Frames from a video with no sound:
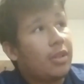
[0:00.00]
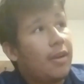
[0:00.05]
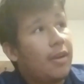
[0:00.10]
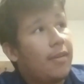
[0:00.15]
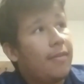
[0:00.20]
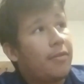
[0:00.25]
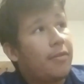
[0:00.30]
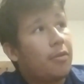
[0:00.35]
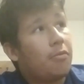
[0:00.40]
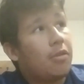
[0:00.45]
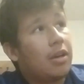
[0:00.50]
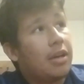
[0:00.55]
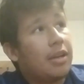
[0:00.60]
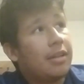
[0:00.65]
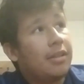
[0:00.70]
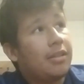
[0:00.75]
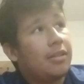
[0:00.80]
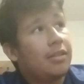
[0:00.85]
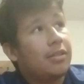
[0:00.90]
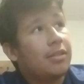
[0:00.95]
for
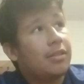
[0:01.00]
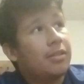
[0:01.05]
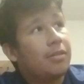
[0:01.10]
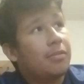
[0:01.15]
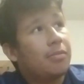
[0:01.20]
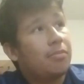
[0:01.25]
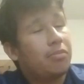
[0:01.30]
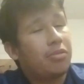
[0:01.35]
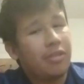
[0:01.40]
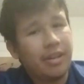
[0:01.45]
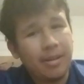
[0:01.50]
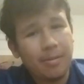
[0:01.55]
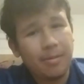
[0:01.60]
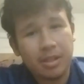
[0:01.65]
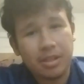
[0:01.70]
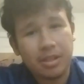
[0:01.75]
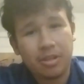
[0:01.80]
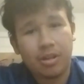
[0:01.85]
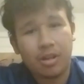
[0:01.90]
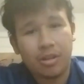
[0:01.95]
one, pretty
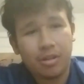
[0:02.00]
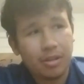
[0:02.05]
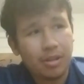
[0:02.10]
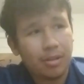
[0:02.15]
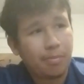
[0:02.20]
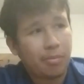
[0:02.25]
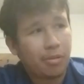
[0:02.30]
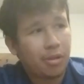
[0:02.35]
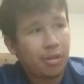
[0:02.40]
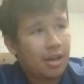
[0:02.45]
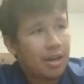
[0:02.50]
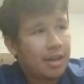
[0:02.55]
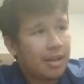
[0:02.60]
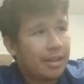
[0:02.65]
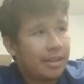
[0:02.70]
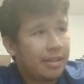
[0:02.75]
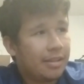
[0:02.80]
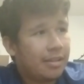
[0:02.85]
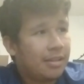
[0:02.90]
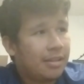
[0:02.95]
much all the
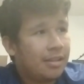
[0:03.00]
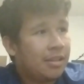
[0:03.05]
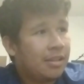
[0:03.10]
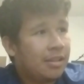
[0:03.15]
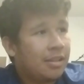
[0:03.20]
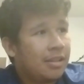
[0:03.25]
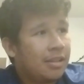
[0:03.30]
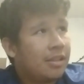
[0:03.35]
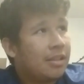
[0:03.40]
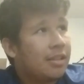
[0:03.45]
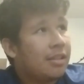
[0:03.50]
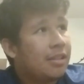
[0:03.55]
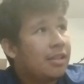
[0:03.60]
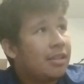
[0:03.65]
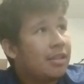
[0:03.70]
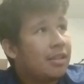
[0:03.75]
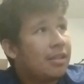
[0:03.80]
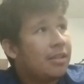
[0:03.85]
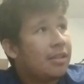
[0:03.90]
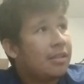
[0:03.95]
plot,
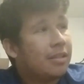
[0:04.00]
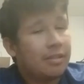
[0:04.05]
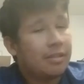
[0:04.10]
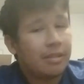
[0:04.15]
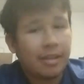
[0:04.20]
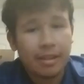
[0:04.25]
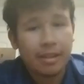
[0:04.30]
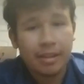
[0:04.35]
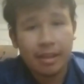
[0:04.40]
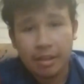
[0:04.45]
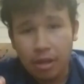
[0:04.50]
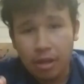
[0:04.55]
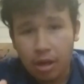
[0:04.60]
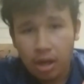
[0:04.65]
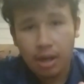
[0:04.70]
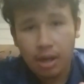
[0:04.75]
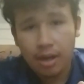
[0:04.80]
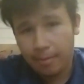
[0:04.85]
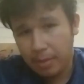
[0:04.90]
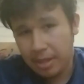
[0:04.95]
like The
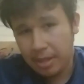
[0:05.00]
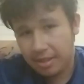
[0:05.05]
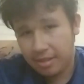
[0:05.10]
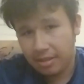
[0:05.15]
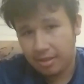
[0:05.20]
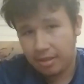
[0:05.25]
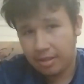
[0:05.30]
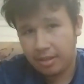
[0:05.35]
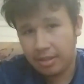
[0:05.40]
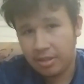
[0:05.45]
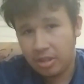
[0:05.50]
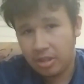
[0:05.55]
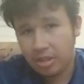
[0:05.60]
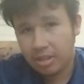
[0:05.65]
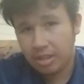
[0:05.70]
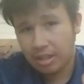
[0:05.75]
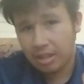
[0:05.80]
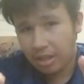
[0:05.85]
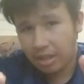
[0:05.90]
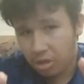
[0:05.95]
Hobbit is just
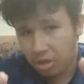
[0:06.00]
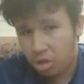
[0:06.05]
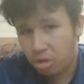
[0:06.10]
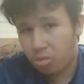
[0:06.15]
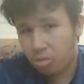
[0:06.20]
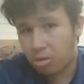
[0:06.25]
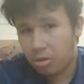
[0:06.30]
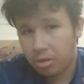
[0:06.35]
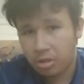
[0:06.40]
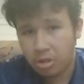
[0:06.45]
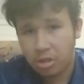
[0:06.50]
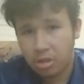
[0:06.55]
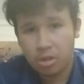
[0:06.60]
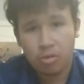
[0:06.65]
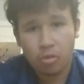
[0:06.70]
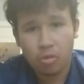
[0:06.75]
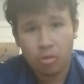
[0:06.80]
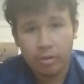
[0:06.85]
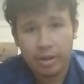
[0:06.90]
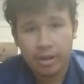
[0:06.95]
like a short
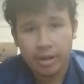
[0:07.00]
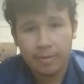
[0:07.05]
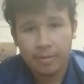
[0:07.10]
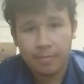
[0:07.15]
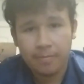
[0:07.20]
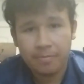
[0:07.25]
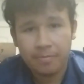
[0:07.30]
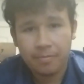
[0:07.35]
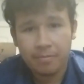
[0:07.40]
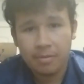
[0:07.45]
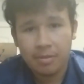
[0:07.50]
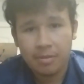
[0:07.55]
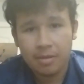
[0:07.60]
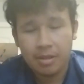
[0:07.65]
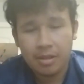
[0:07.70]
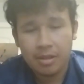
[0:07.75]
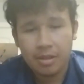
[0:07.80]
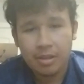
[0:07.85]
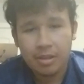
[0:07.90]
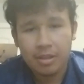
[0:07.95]
story.
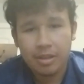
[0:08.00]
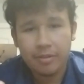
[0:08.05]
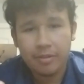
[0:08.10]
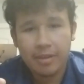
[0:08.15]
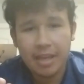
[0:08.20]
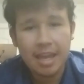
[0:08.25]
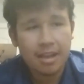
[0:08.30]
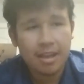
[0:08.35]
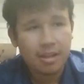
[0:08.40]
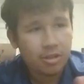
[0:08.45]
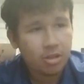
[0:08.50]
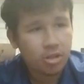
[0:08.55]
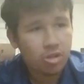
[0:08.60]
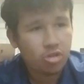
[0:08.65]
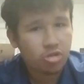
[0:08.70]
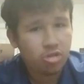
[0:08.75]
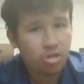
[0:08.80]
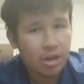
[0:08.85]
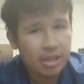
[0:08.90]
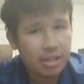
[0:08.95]
You can't
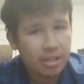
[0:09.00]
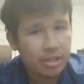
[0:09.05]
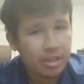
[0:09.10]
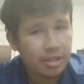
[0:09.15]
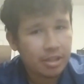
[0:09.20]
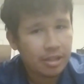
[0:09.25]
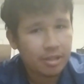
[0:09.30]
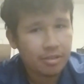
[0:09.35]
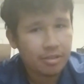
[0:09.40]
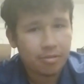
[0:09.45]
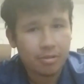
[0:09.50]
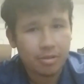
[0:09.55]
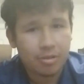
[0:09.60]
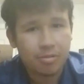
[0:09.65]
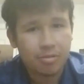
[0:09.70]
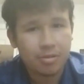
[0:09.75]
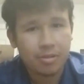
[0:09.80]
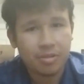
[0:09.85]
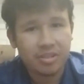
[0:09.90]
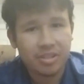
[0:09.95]
stretch it into a
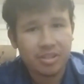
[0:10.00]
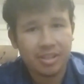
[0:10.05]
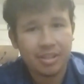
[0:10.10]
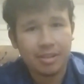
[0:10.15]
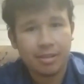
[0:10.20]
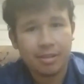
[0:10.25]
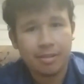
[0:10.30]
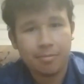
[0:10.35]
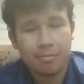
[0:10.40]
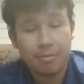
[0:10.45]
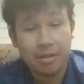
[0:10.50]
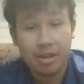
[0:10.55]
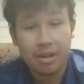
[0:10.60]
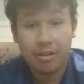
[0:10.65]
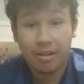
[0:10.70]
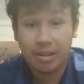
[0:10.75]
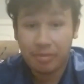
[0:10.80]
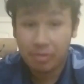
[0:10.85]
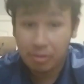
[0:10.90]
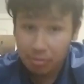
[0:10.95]
trilogy where,
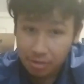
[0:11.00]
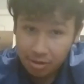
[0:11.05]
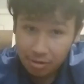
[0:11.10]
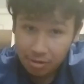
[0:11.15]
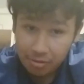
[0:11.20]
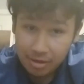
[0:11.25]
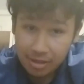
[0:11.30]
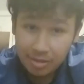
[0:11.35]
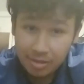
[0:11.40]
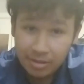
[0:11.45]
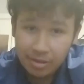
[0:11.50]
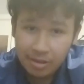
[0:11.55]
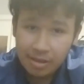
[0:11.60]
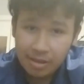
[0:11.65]
if you notice,